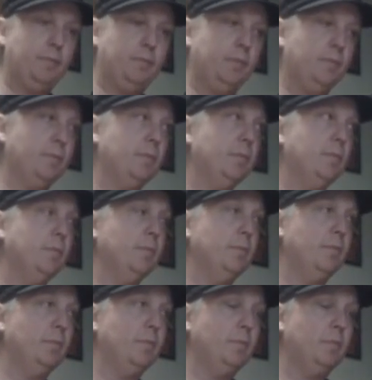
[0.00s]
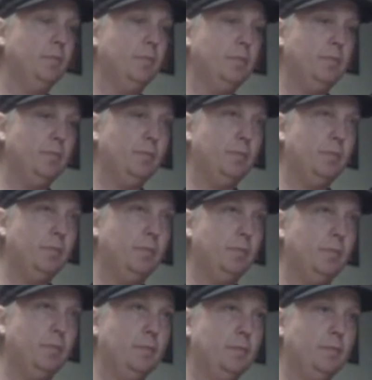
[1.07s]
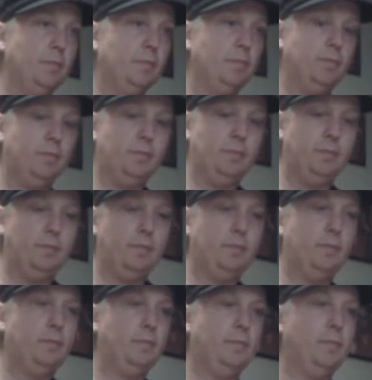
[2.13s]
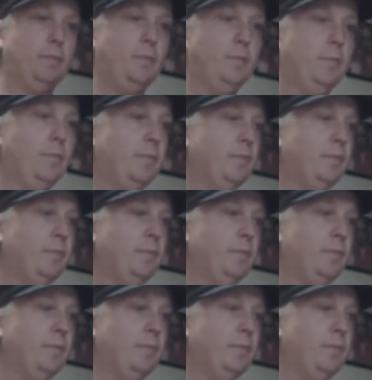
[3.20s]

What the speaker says: No one is speaking in this clip.